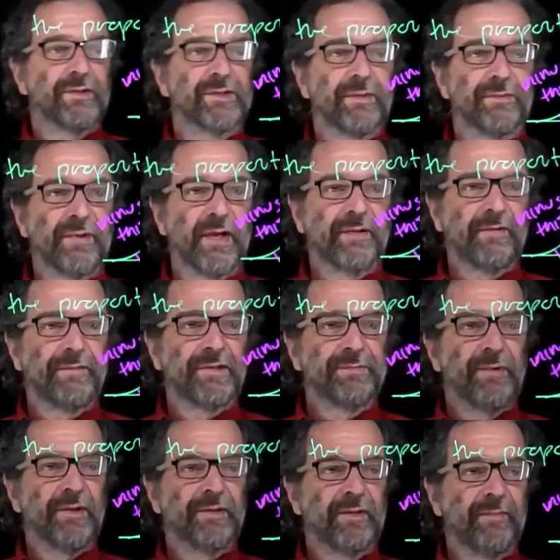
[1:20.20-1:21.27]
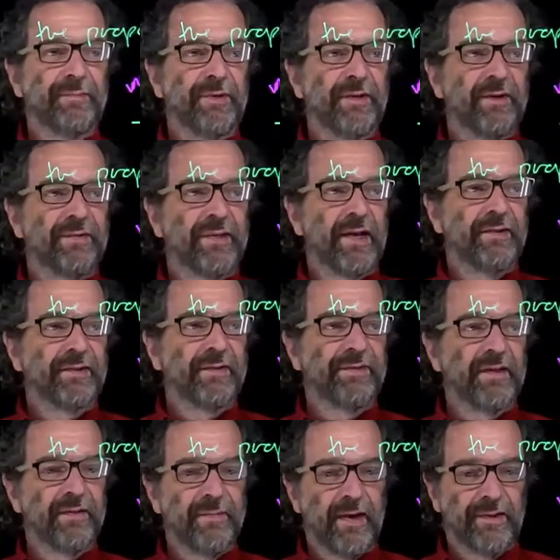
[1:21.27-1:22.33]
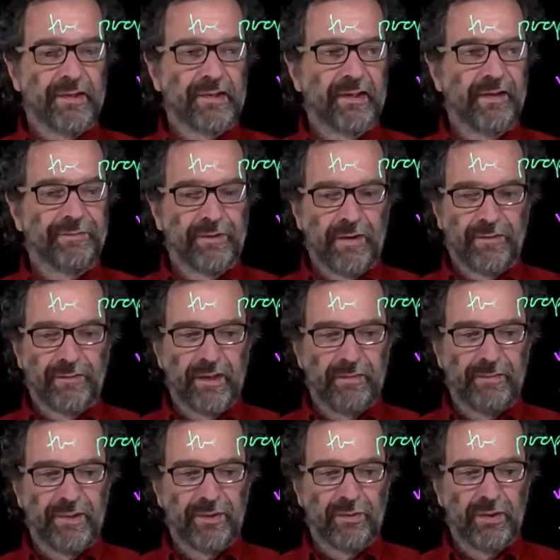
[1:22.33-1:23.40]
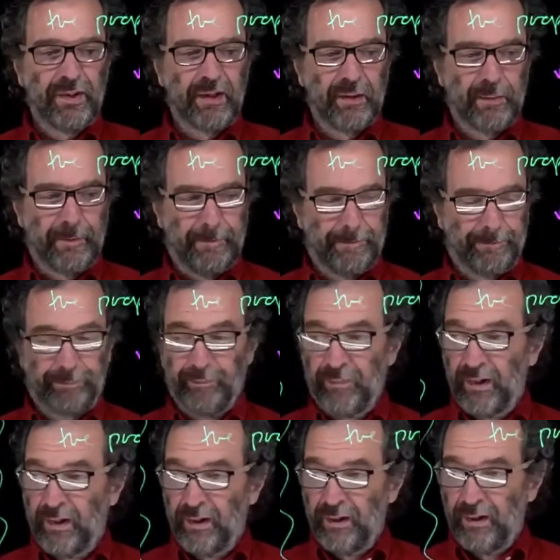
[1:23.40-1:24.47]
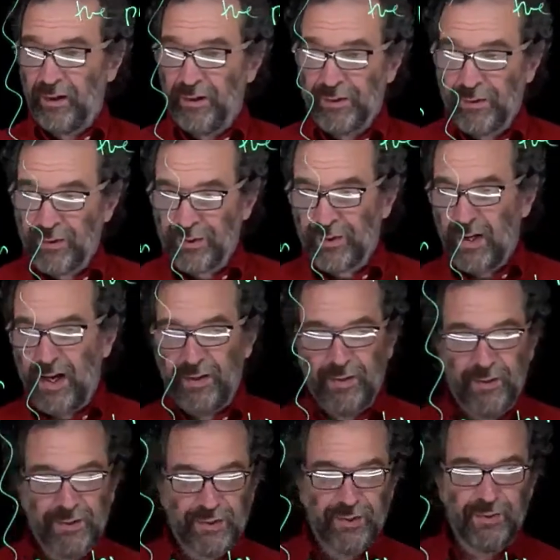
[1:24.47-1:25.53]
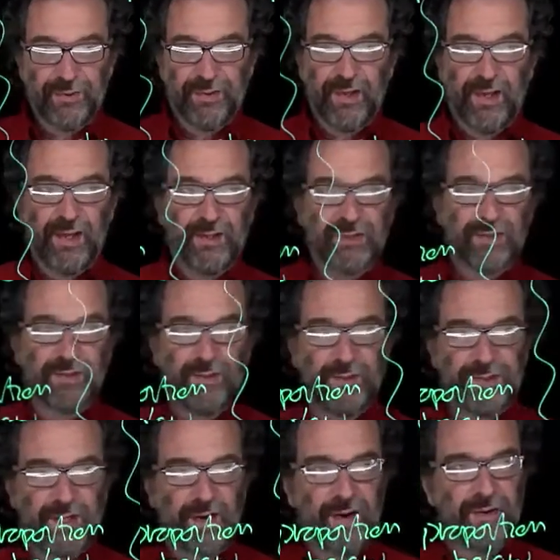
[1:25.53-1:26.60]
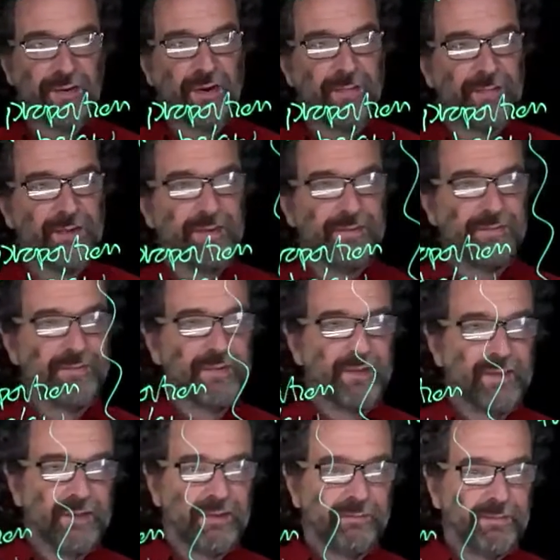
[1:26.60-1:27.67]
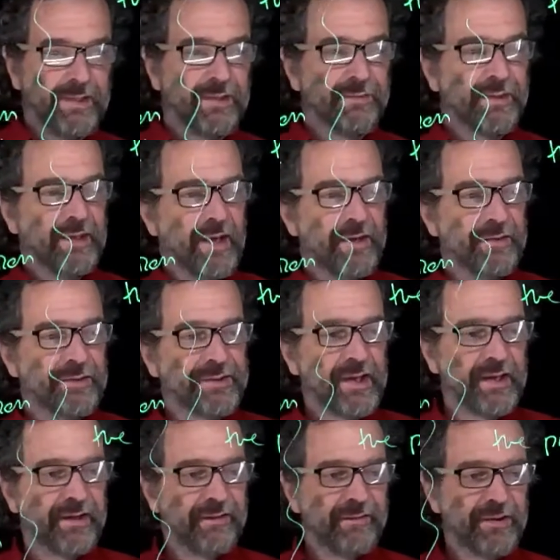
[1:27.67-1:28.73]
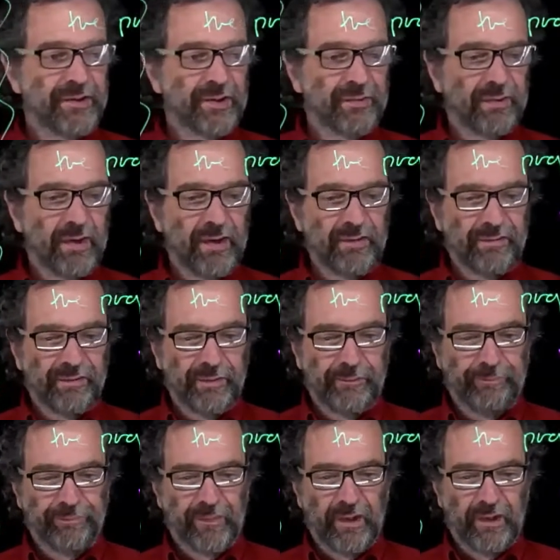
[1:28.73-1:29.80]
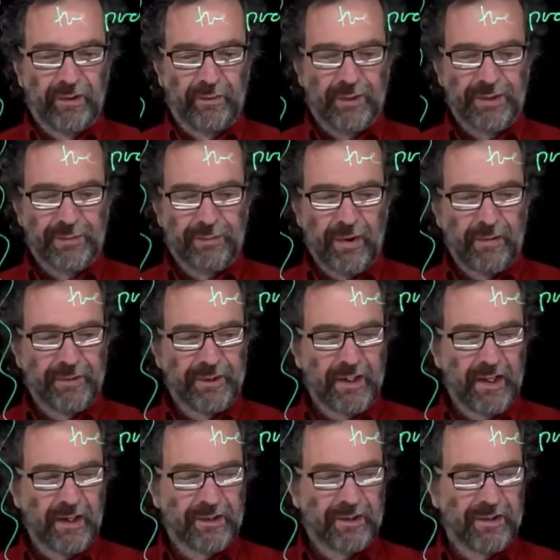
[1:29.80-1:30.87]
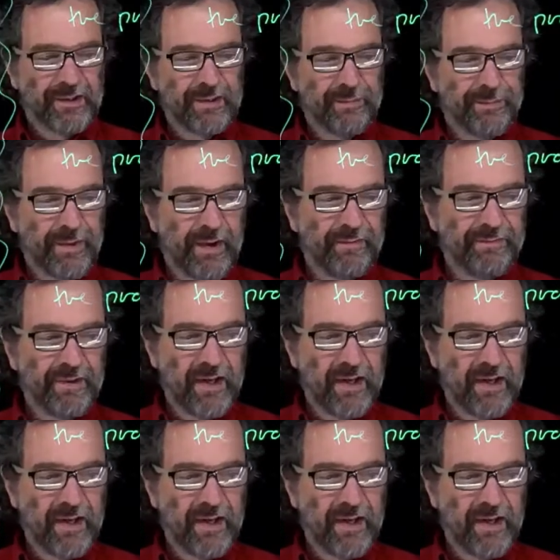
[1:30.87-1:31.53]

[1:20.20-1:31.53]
and subtract off the smaller number here, and that'll give the amount that's left over in between. So we'll try those two things using our normal mean 100 standard deviation 12. What's the probability x is above